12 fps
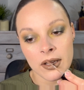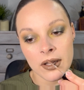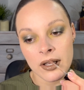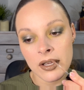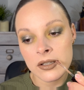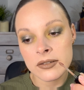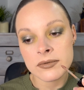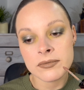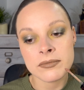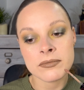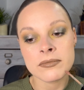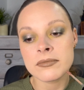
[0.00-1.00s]
but not
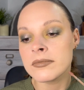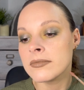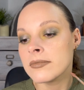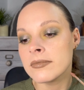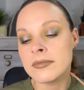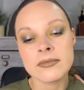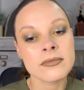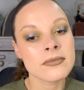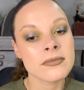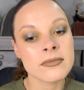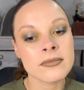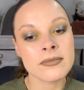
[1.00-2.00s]
like
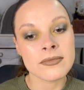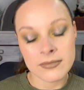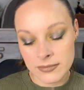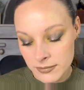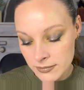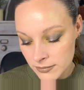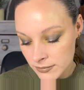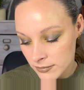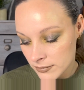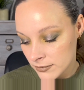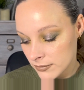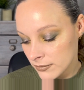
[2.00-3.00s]
matte.
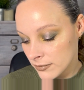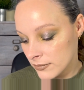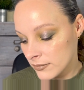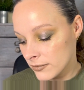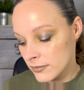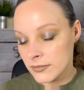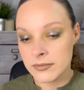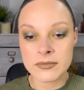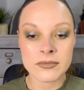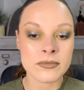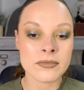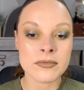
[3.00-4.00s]
Like, it's a
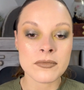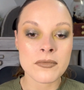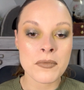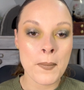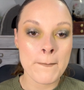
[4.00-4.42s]
comfortable matte.